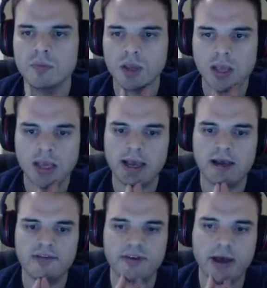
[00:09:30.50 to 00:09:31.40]
As
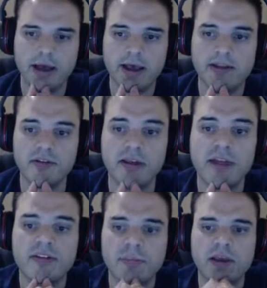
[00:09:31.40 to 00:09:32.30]
it ends up
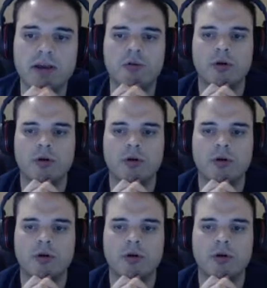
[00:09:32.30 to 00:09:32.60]
being a crit.